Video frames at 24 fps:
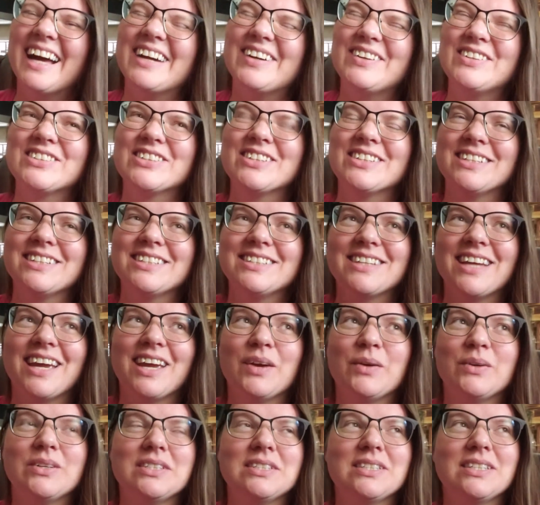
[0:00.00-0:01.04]
I was gonna
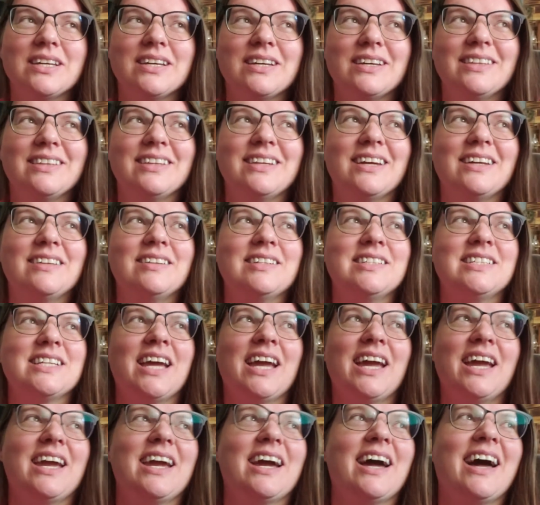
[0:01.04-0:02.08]
say was that the other
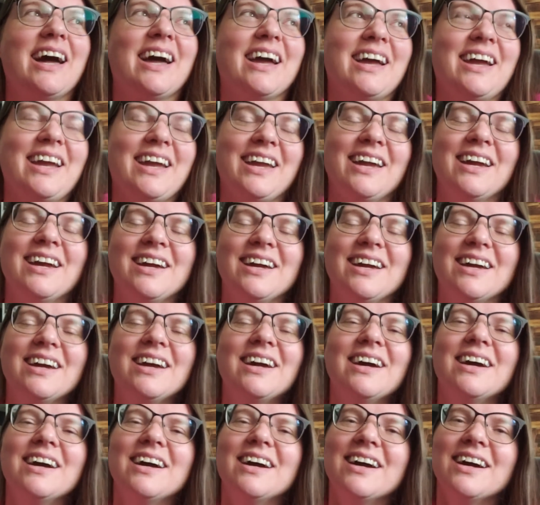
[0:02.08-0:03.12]
day I
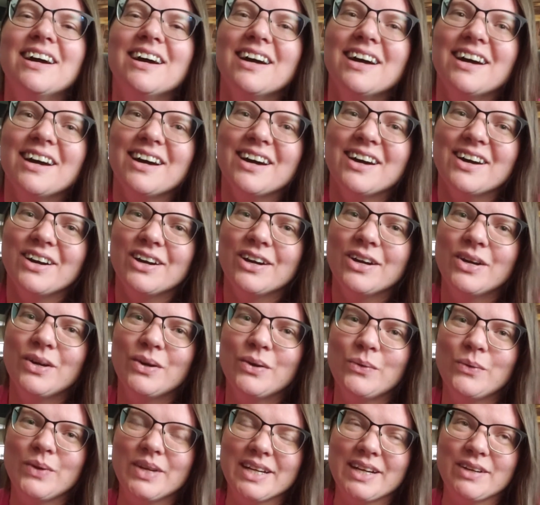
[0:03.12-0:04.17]

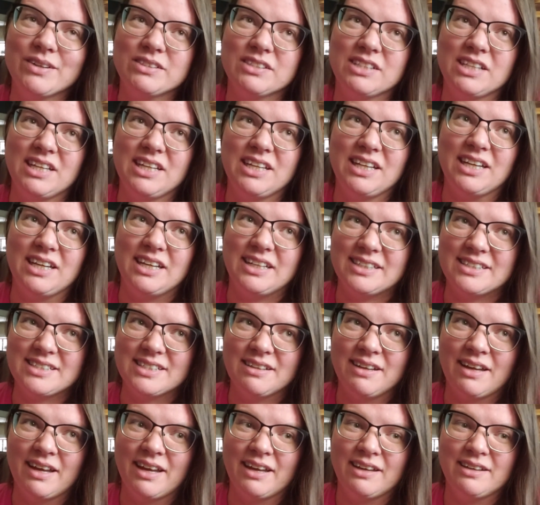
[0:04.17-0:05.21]
went out to eat
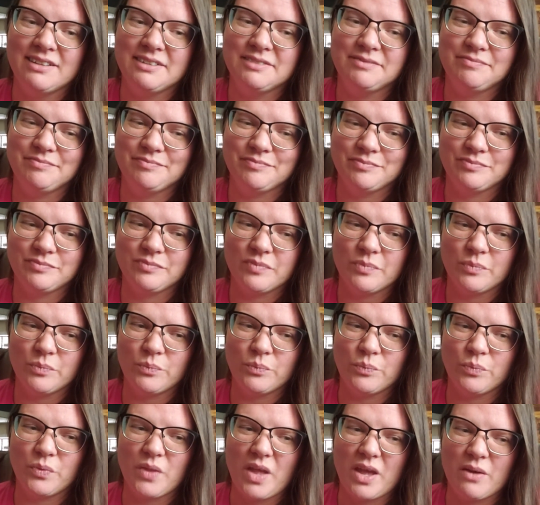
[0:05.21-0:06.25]
and
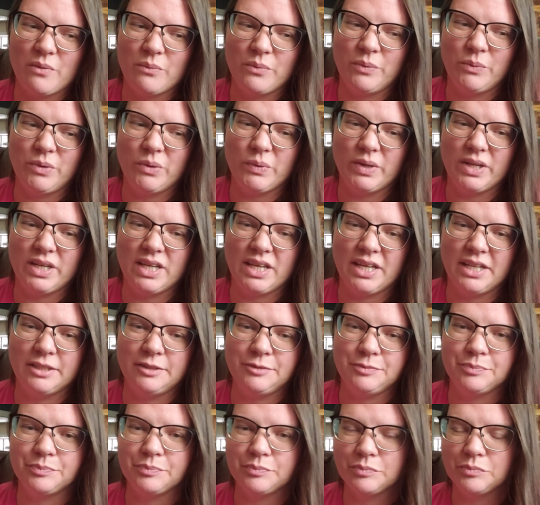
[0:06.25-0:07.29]
when we went
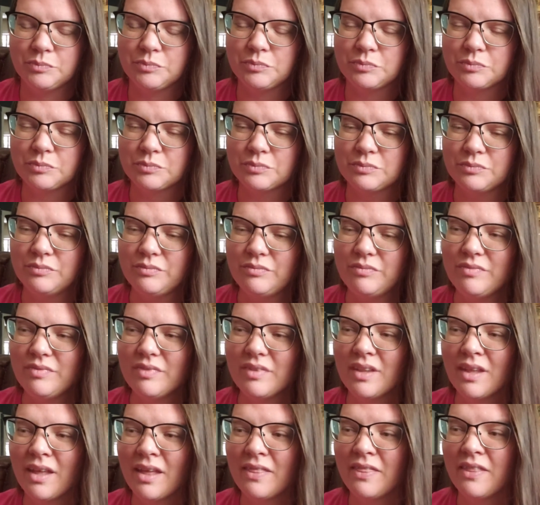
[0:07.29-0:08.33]
in,
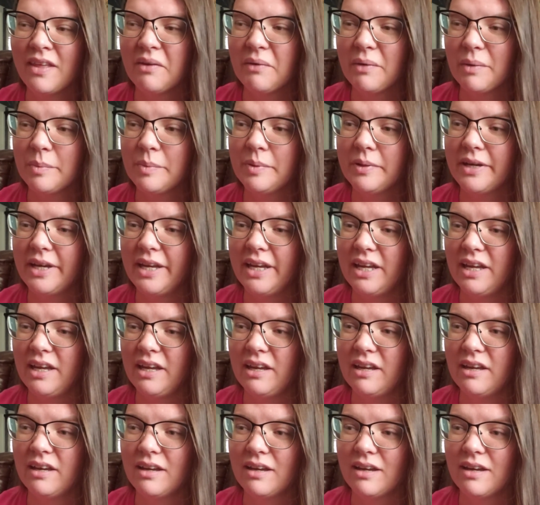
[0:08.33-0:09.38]
they were
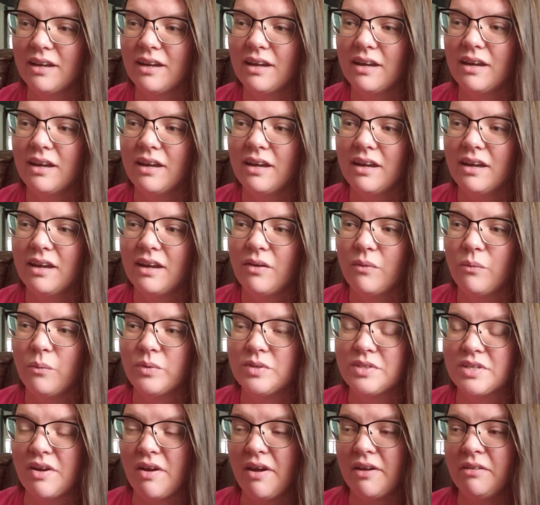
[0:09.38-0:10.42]
playing,
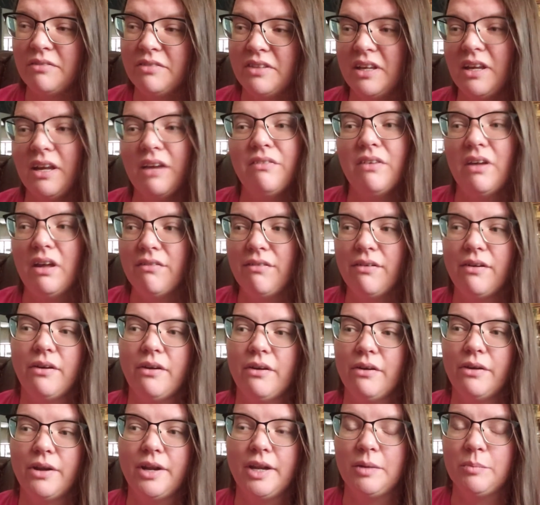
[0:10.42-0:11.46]
which I, I don't think I've ever
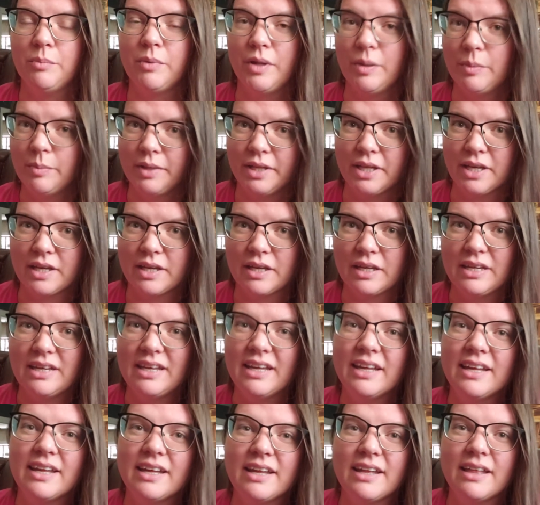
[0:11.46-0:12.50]
heard in public,
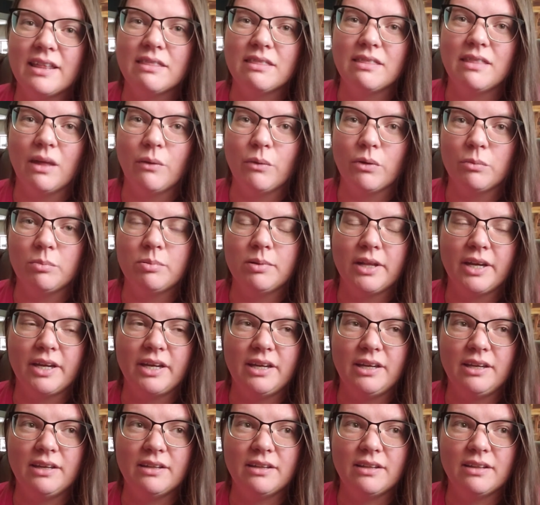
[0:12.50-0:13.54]
they were
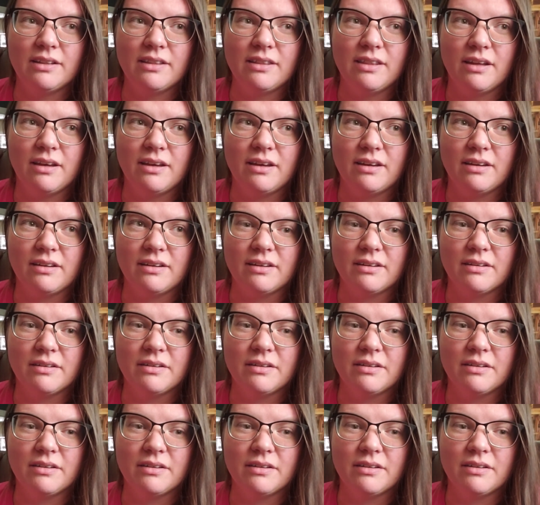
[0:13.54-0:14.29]
playing the